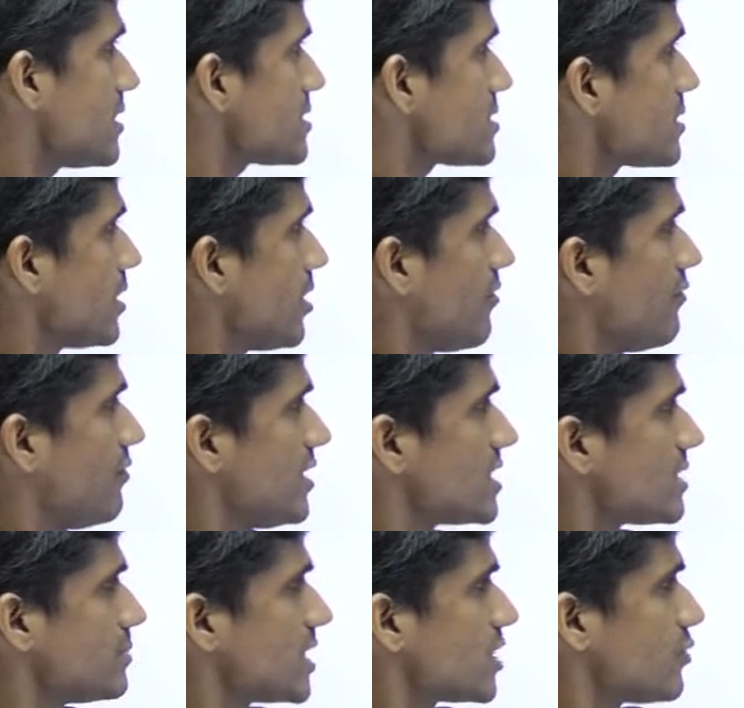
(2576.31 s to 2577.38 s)
Yes, free
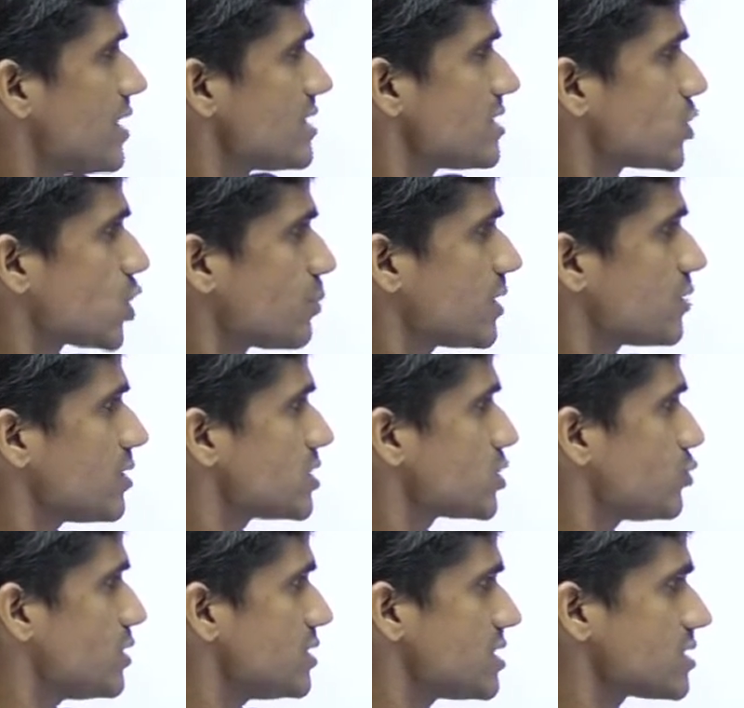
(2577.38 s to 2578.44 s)
subject wise and topic wise
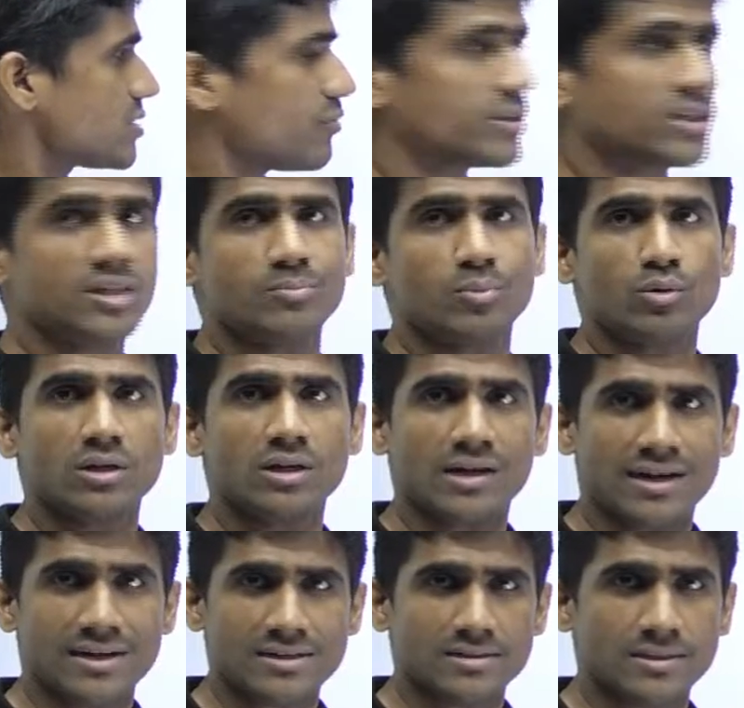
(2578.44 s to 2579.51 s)
quizzes with report
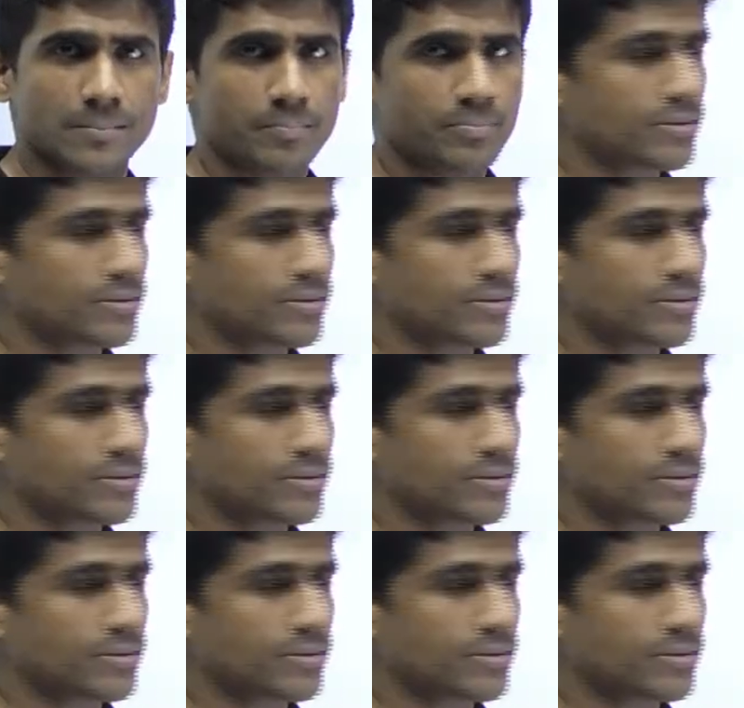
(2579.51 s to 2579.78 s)
cards,